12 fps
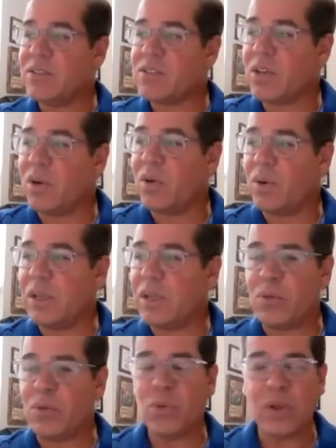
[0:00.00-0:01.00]
So
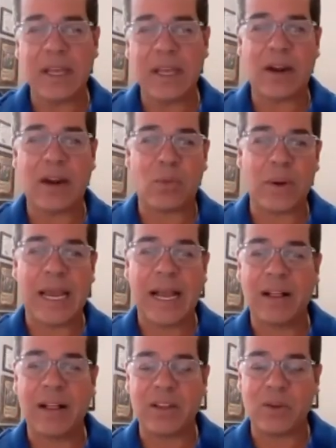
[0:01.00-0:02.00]
you really got
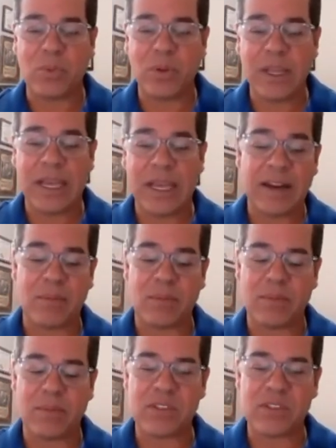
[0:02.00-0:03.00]

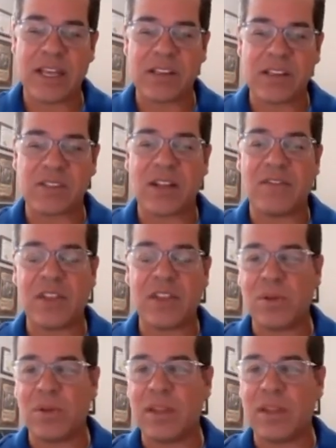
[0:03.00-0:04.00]
to say the stuff that
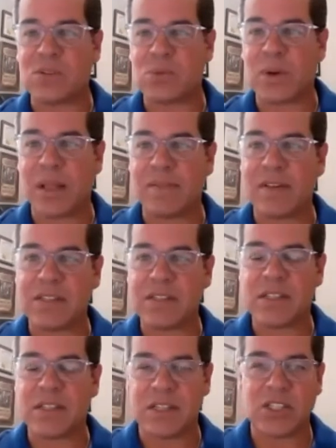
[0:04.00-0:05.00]
is relevant
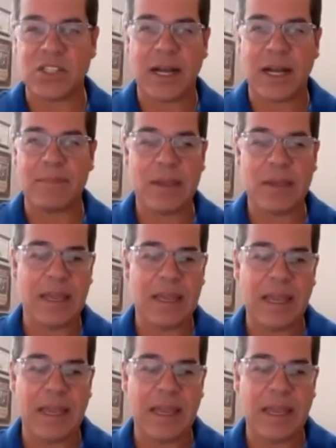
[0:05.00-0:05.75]
to the job.